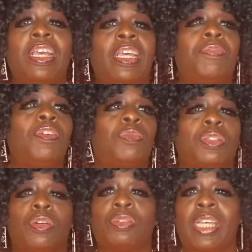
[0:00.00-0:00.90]
If you was
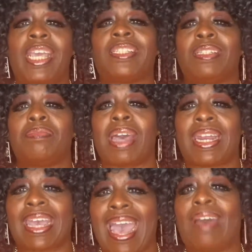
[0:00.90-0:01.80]
going to take
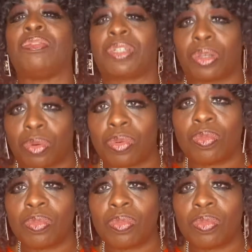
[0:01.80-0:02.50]
somebody out the group